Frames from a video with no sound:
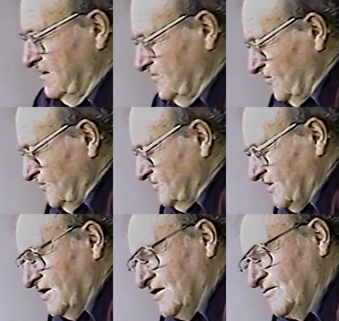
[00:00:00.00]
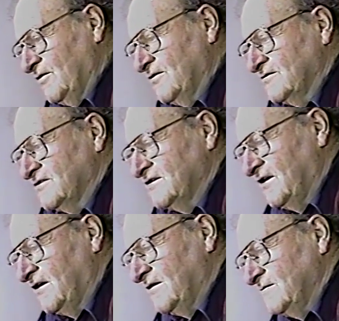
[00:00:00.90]
Tourist car come along,
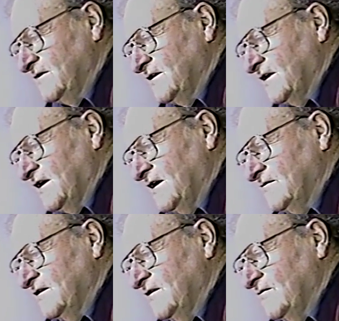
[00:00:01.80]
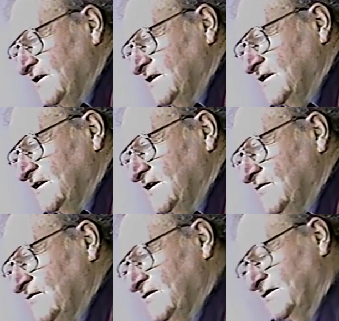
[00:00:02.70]
stopped, and they got out and they went and they
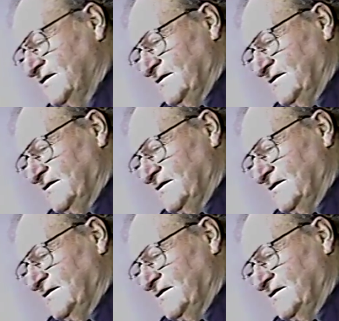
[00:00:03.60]
ordered